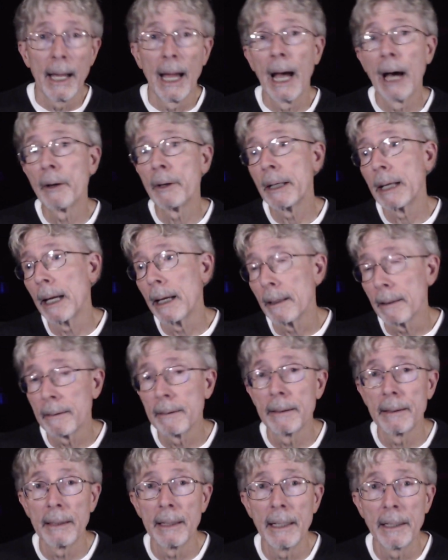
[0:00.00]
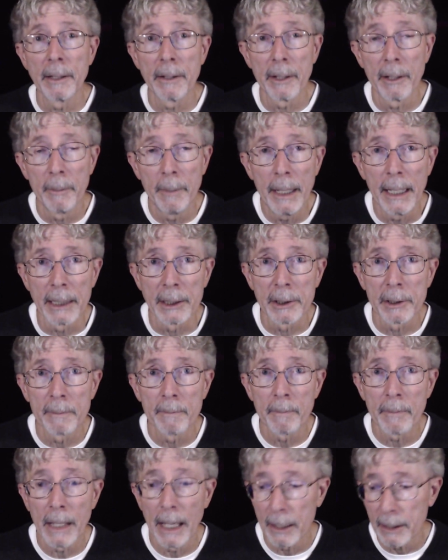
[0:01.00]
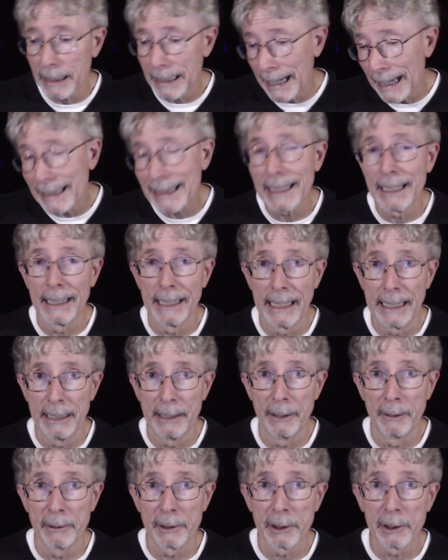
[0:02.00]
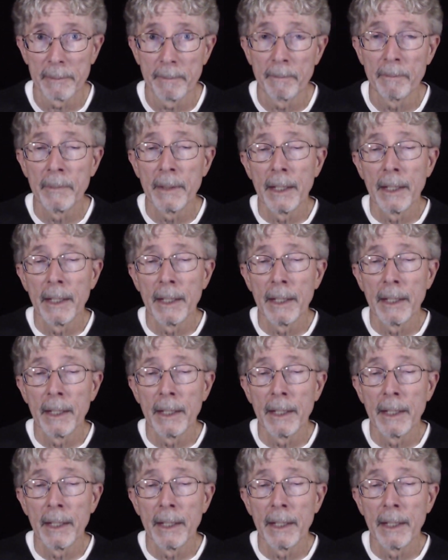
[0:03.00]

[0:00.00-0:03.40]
how to get into their mix, how to get the high notes.